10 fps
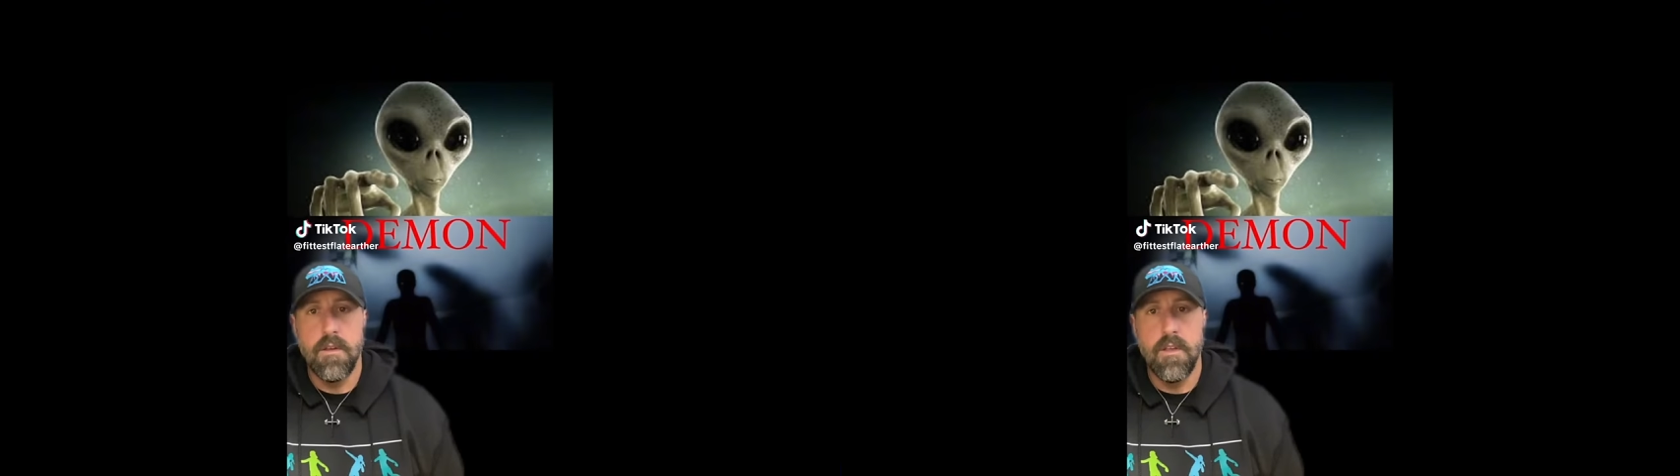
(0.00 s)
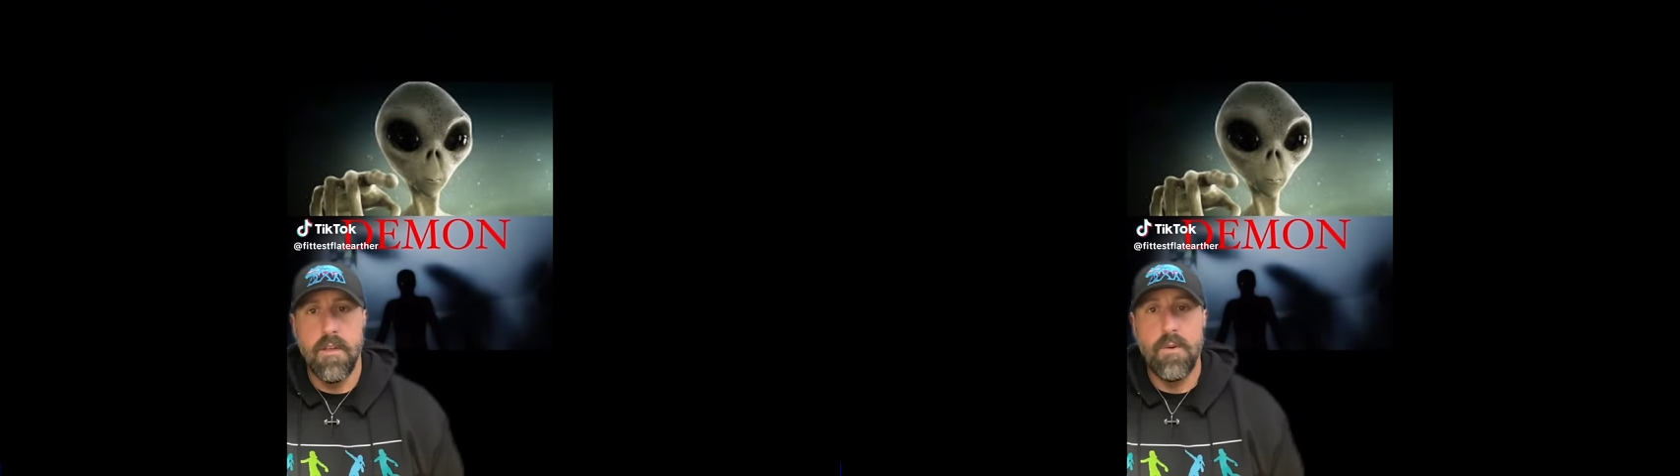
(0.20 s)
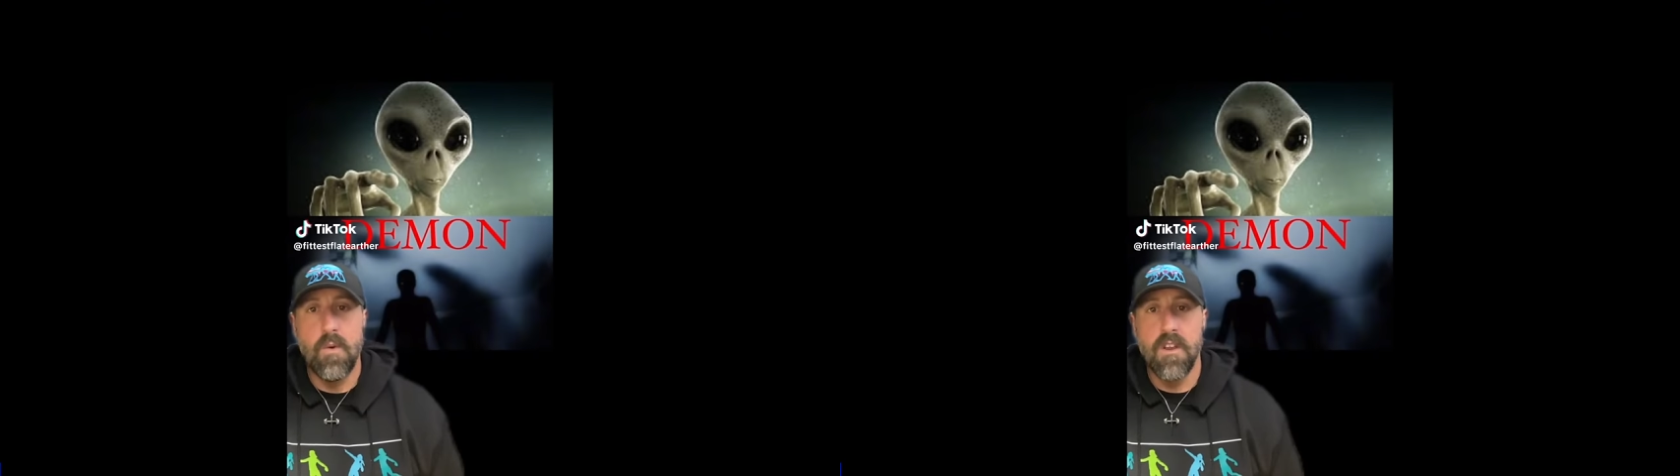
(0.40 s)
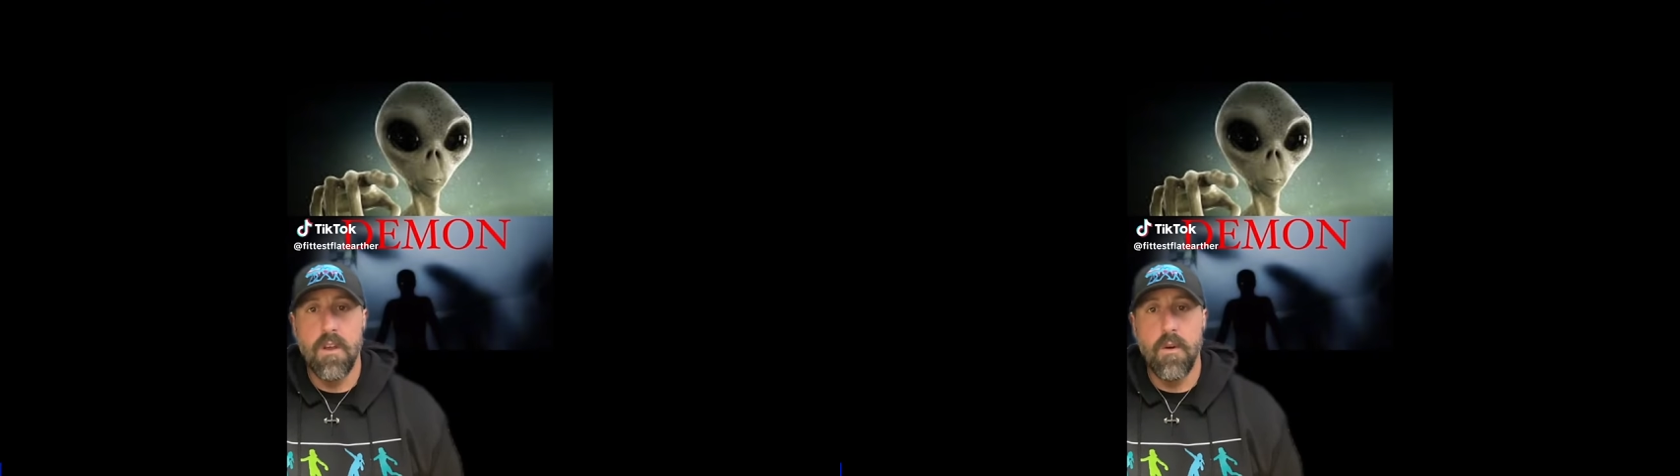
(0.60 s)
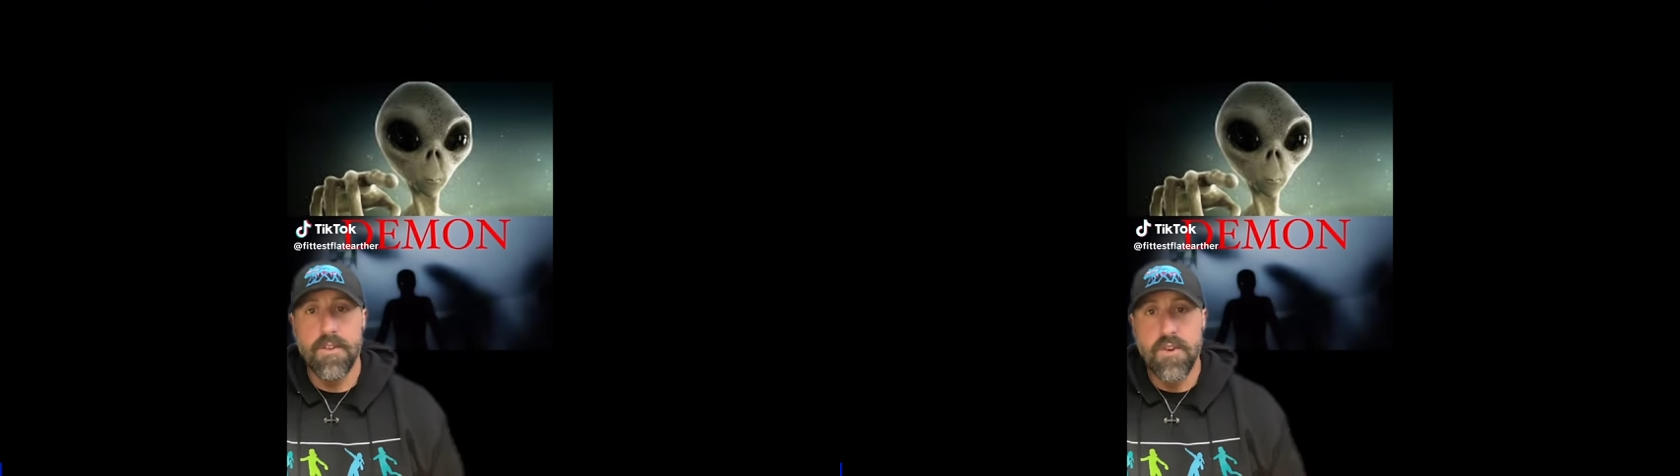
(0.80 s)
If you want to
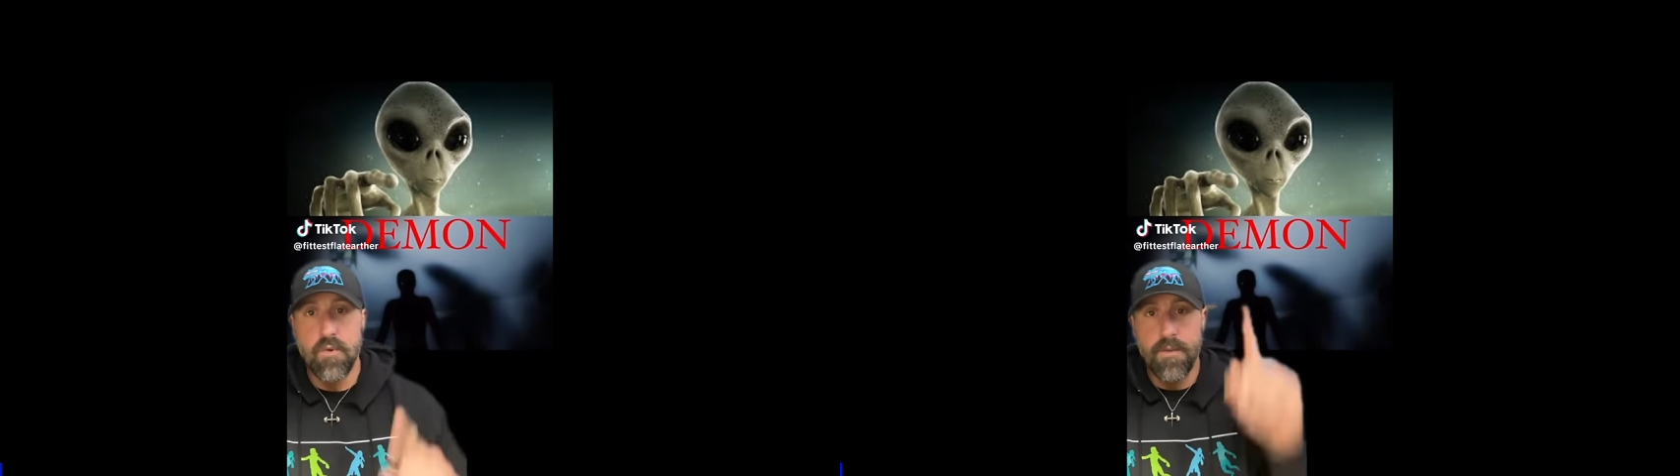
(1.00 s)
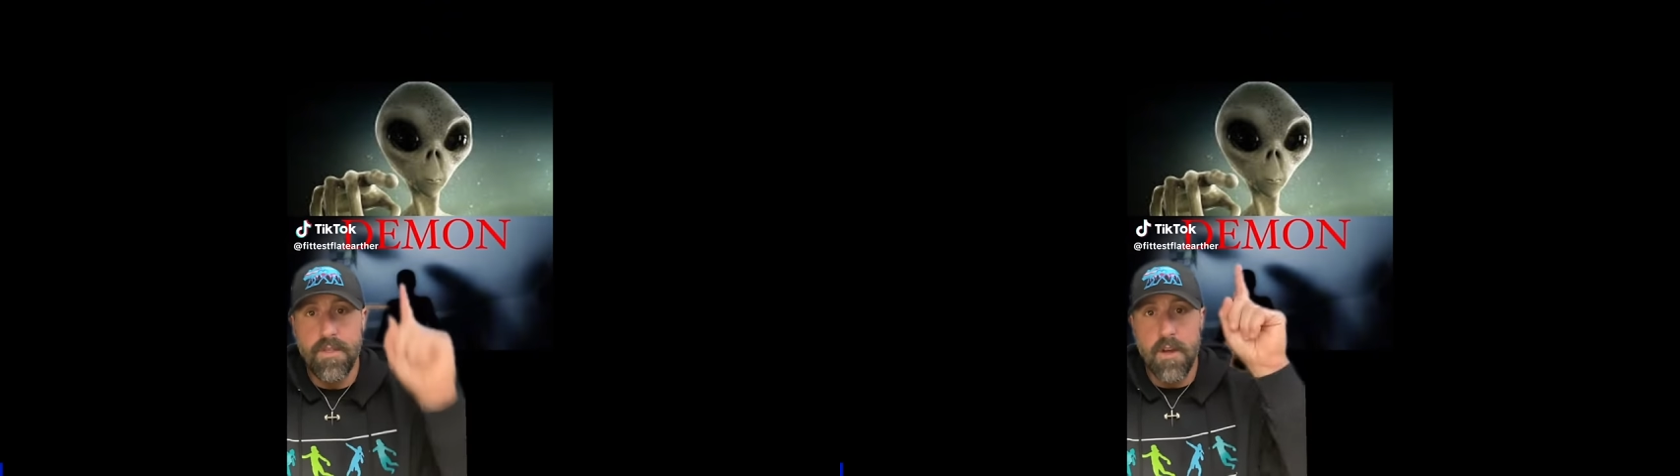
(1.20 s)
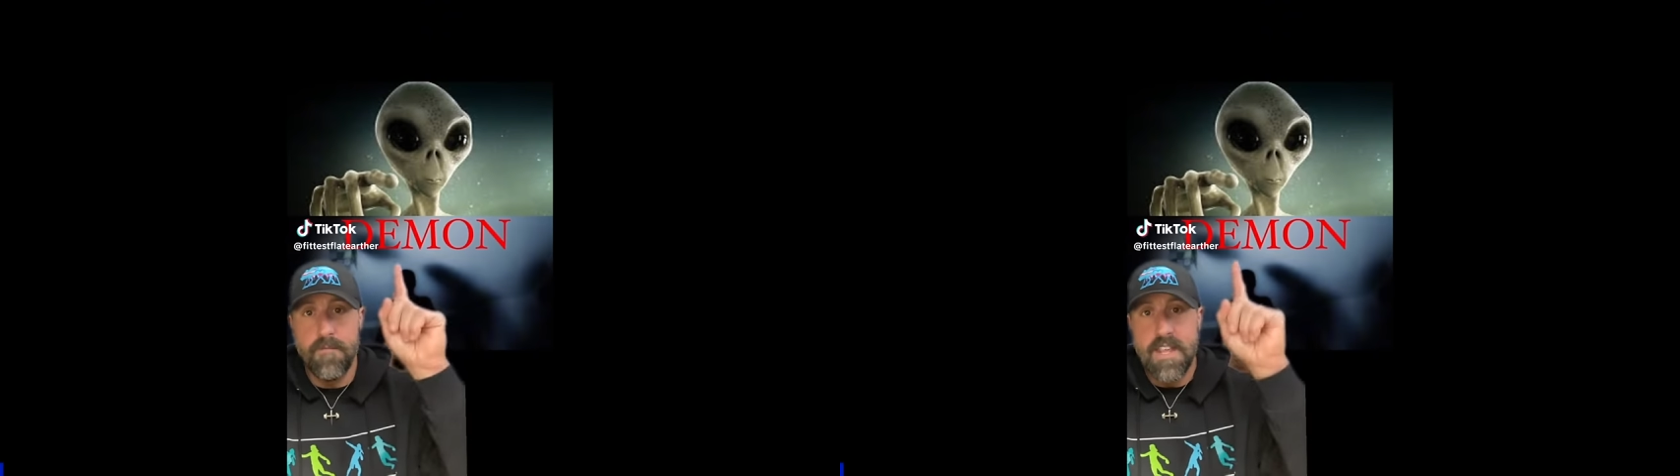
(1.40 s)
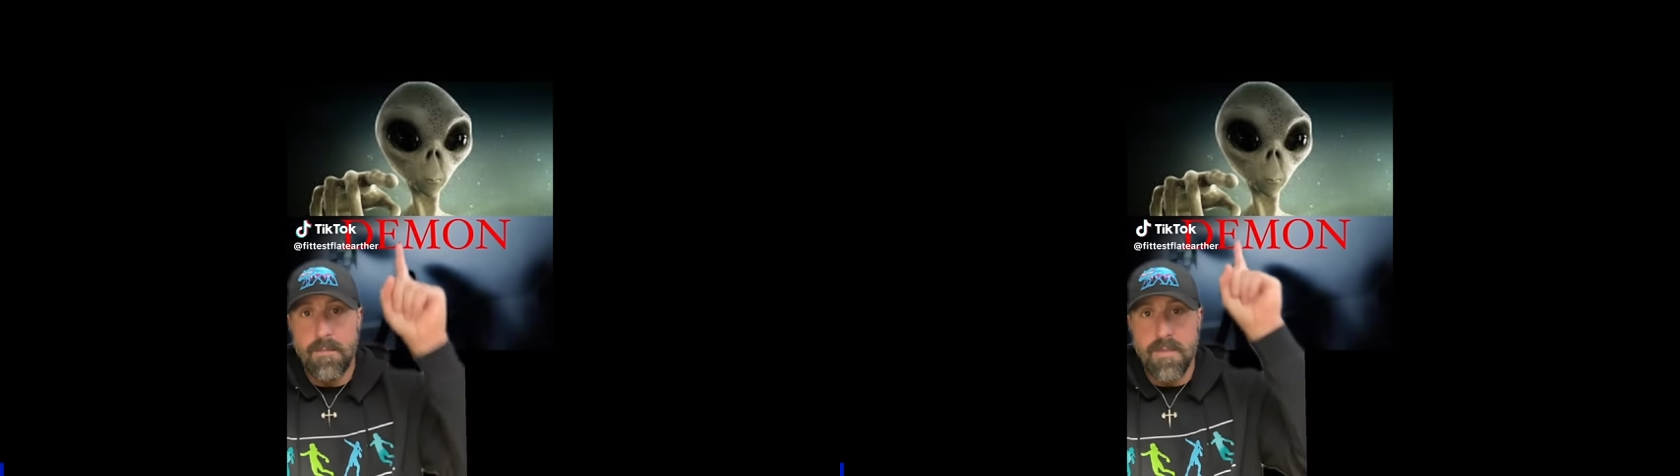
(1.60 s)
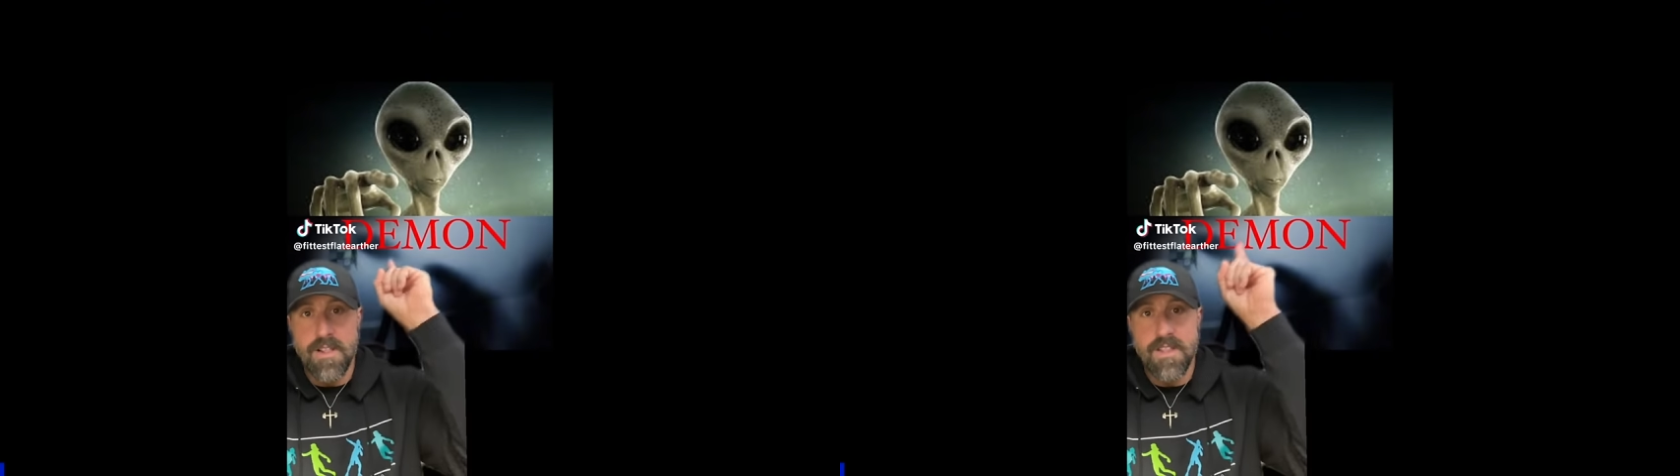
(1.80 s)
know the truth of
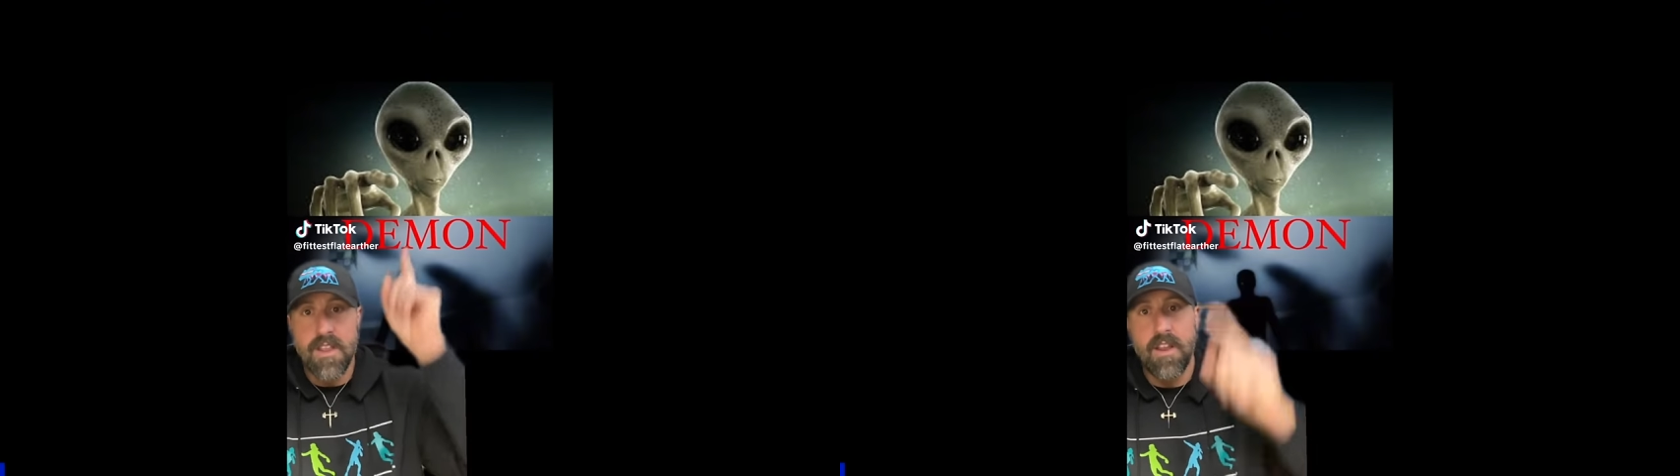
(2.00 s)
demons